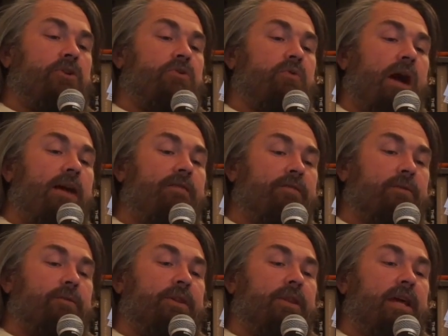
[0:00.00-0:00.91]
A
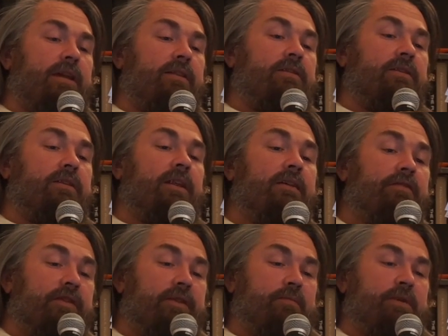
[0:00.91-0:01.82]
driver would then
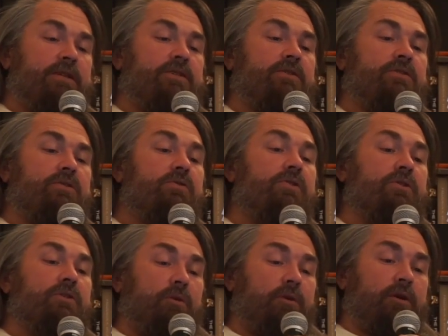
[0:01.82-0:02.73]
deliver the pizza to
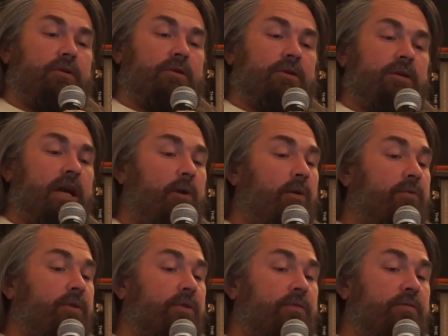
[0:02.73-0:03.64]
your door.
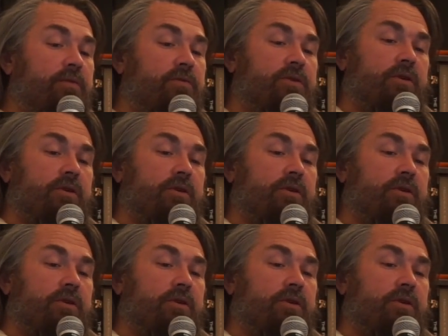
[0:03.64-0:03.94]
However, in the